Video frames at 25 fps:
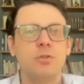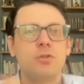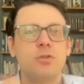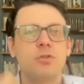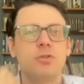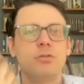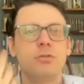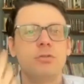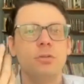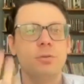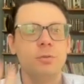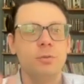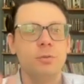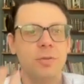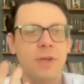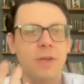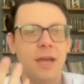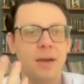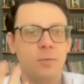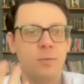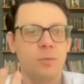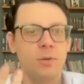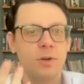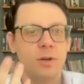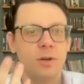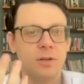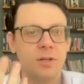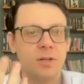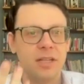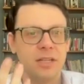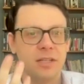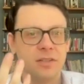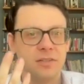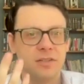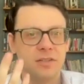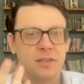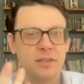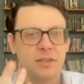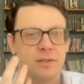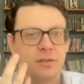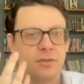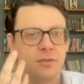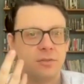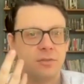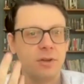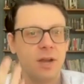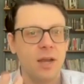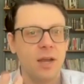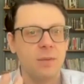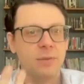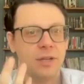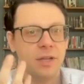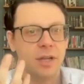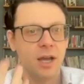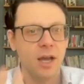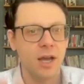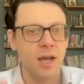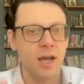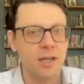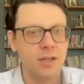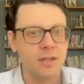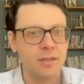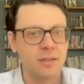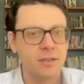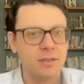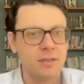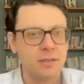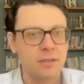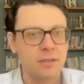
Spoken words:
true that word is in describing God,